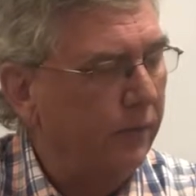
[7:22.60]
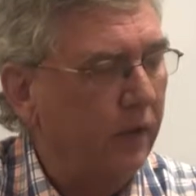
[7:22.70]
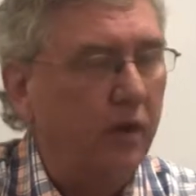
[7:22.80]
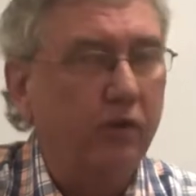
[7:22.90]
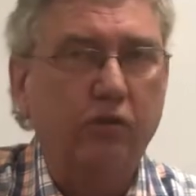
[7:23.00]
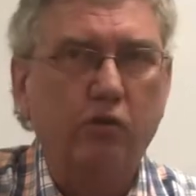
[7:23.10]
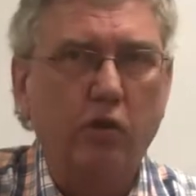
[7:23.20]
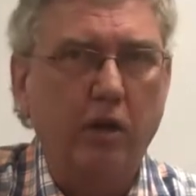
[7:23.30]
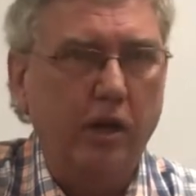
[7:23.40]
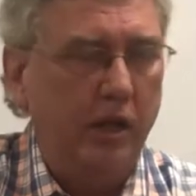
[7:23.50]
Here's the
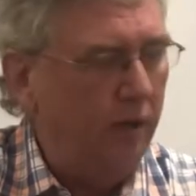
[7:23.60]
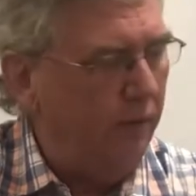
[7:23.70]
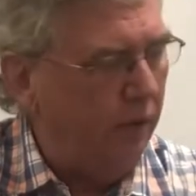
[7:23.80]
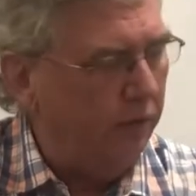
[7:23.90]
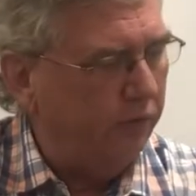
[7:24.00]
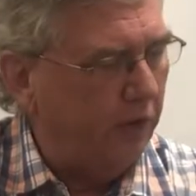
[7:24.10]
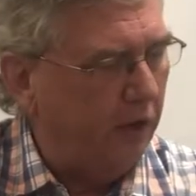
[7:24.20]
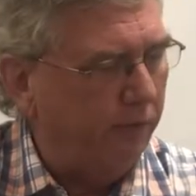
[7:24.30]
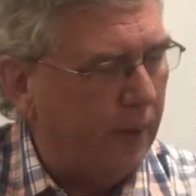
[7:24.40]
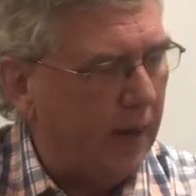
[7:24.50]
string
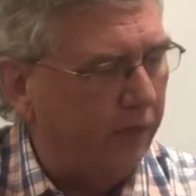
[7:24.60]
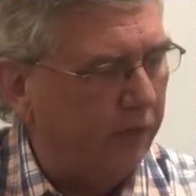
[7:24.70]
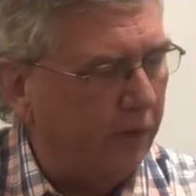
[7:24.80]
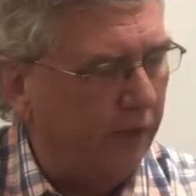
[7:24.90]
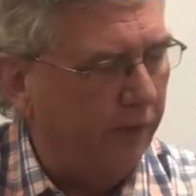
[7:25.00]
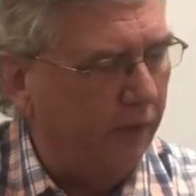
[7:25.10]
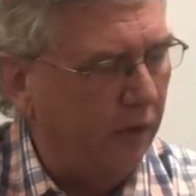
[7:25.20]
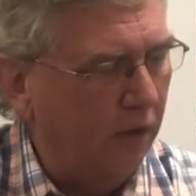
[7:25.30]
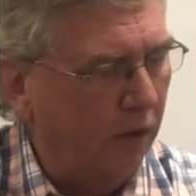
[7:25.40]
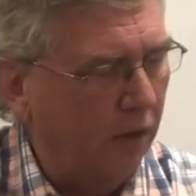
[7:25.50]
itself, by itself.
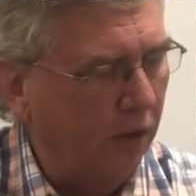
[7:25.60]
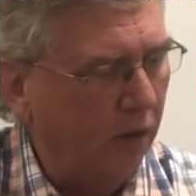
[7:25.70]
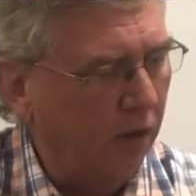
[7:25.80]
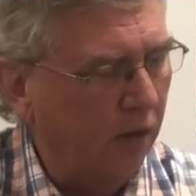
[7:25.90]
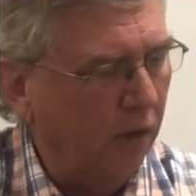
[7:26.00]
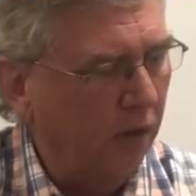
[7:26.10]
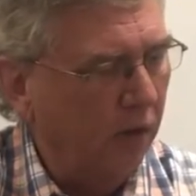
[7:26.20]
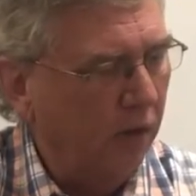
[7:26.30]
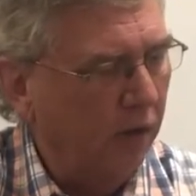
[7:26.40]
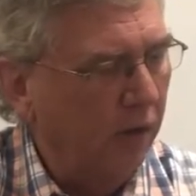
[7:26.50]

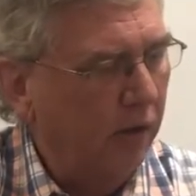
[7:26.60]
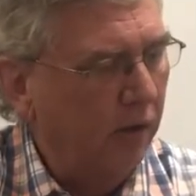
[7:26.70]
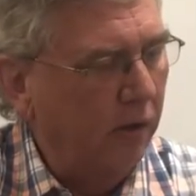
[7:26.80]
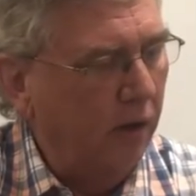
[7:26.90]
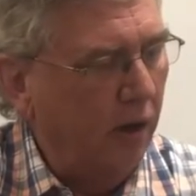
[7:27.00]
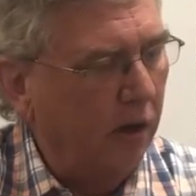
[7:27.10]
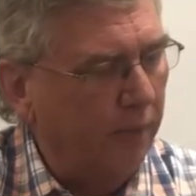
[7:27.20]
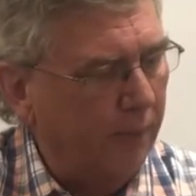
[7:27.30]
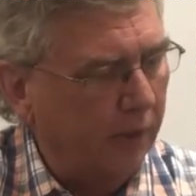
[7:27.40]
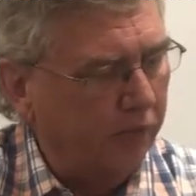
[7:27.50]
I'm going to
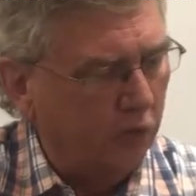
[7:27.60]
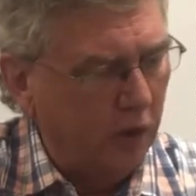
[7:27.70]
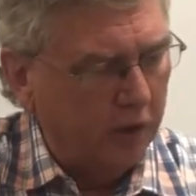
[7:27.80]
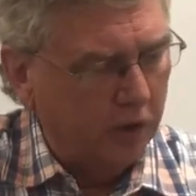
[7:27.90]
make the string